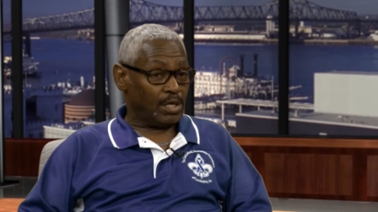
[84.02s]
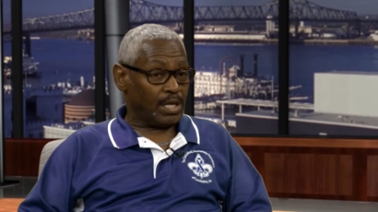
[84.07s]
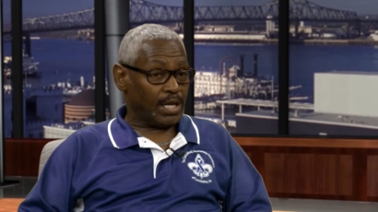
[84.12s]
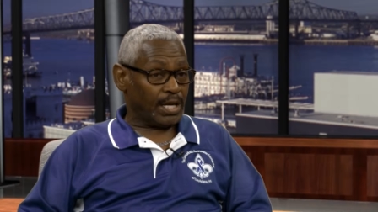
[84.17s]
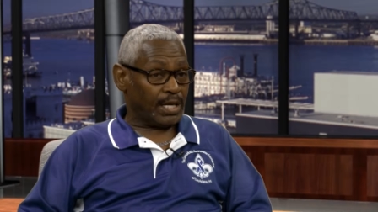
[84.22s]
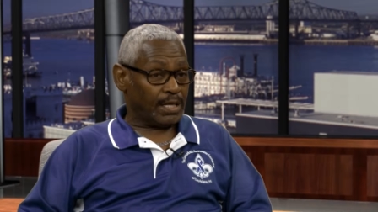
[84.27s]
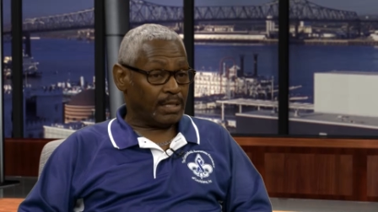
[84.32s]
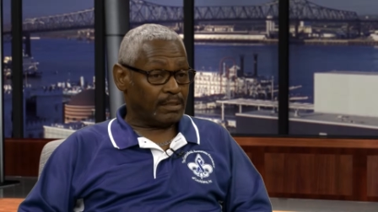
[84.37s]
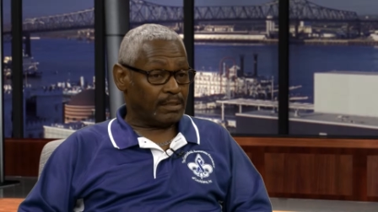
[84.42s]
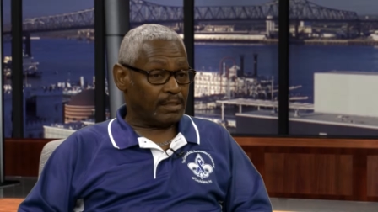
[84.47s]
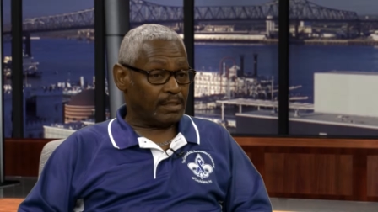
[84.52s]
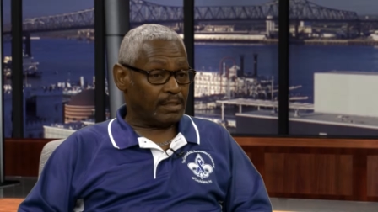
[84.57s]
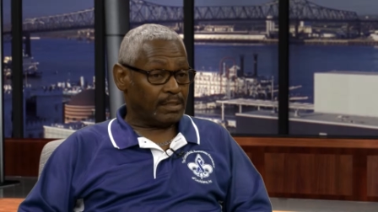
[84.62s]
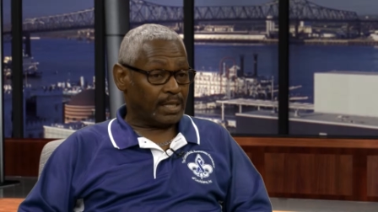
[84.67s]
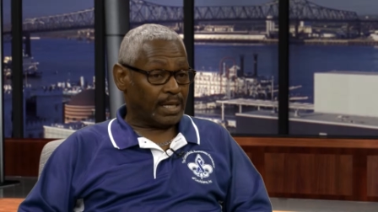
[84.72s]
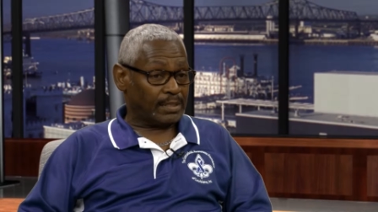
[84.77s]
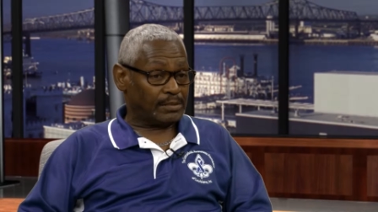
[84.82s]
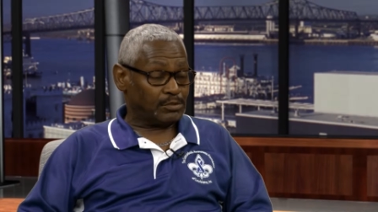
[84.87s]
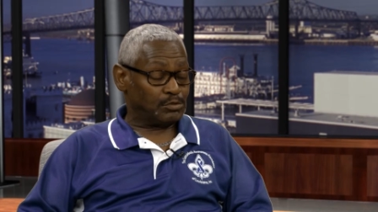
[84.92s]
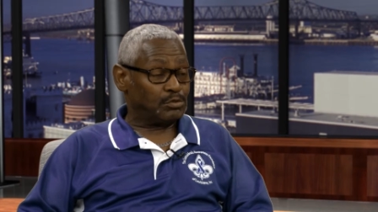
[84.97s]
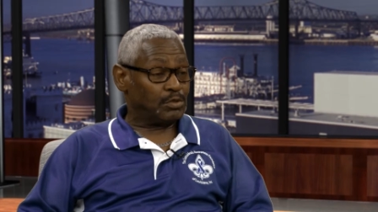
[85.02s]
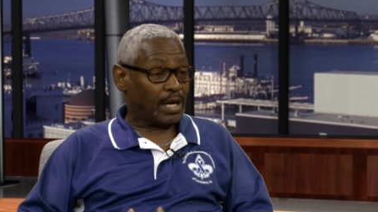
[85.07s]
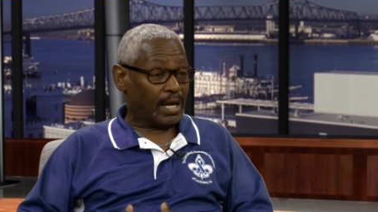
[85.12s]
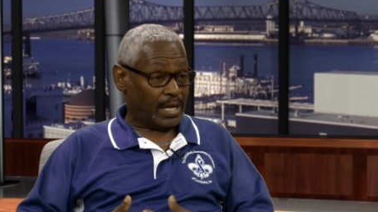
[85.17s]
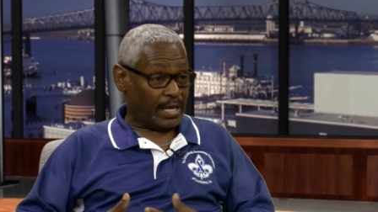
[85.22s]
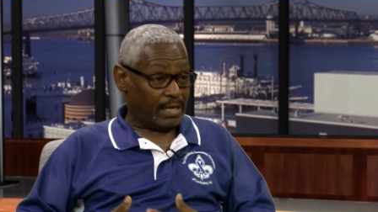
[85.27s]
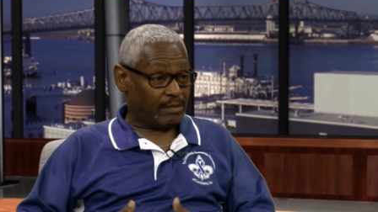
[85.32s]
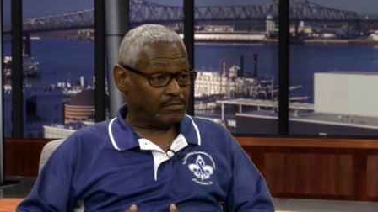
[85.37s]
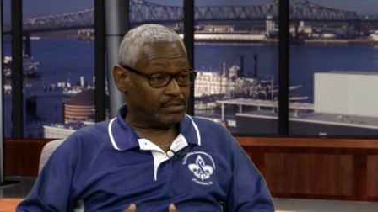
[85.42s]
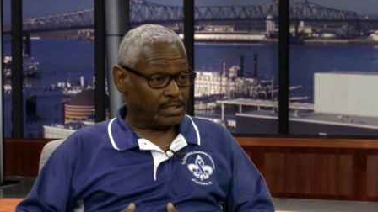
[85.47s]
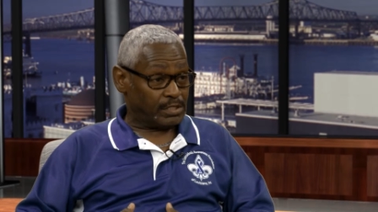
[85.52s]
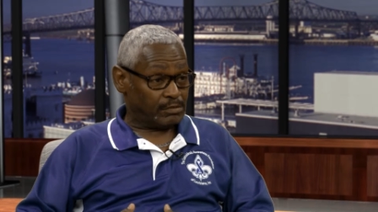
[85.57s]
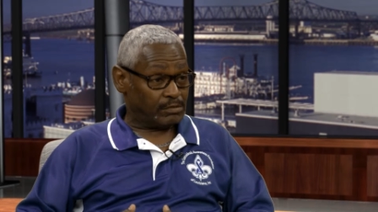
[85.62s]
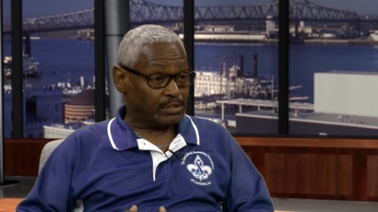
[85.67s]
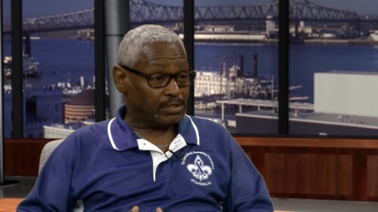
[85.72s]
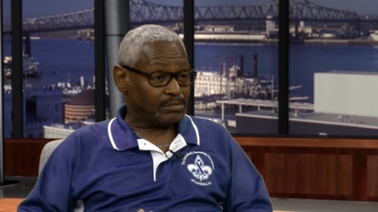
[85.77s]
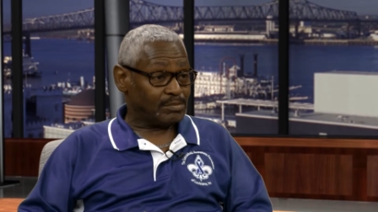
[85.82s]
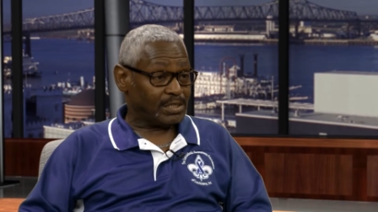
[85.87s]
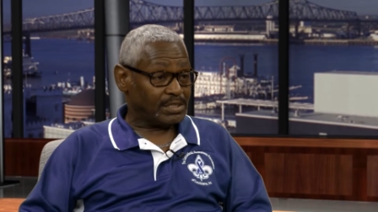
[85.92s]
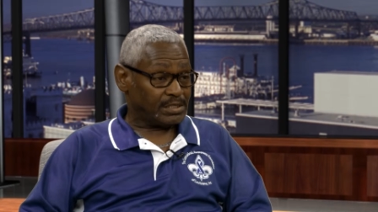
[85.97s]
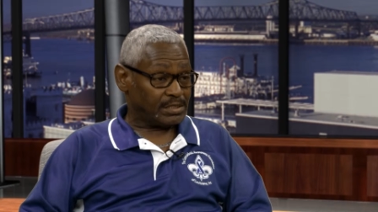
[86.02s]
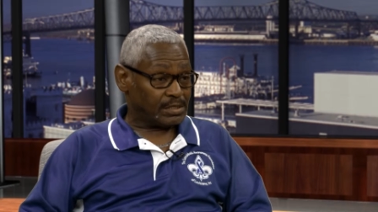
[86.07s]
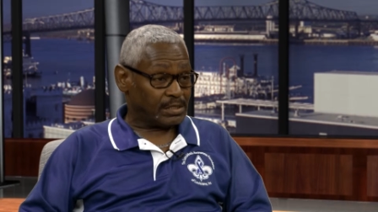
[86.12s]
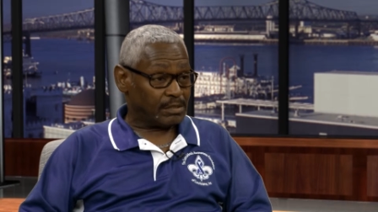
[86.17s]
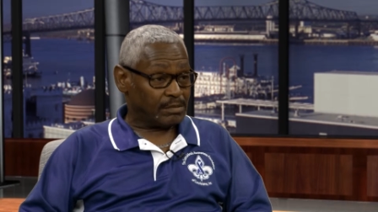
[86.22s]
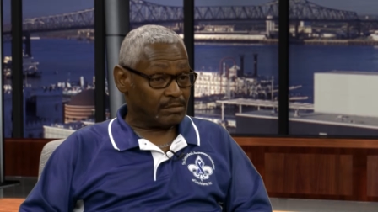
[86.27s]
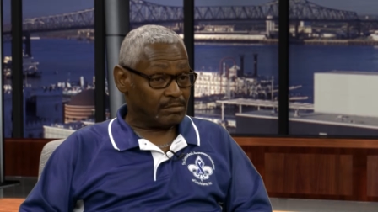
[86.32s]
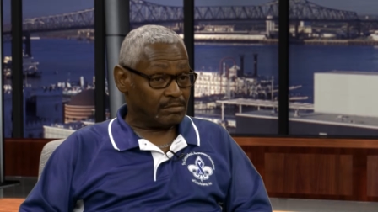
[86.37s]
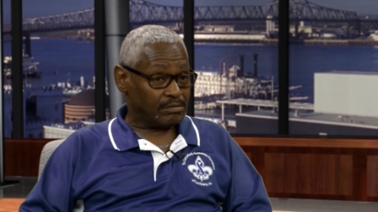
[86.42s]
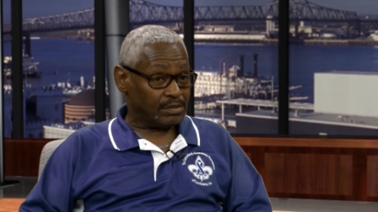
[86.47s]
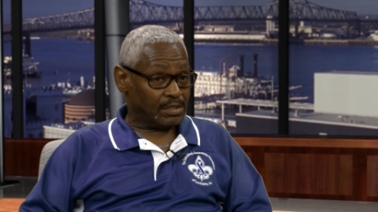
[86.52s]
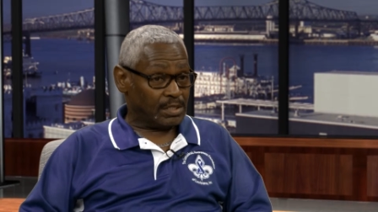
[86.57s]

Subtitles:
I have the illness myself.